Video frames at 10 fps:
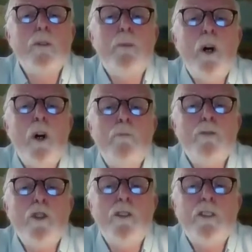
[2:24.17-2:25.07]
were bombed
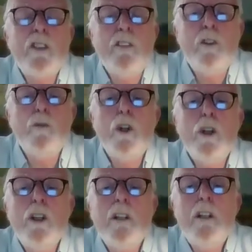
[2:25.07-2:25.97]
during the Civil
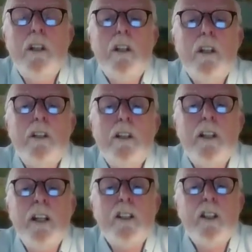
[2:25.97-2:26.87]
War in
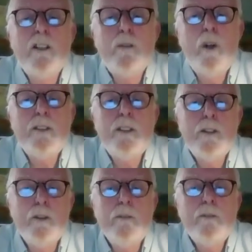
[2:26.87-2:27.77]

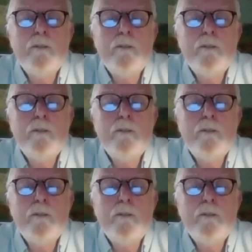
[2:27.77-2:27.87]
1922,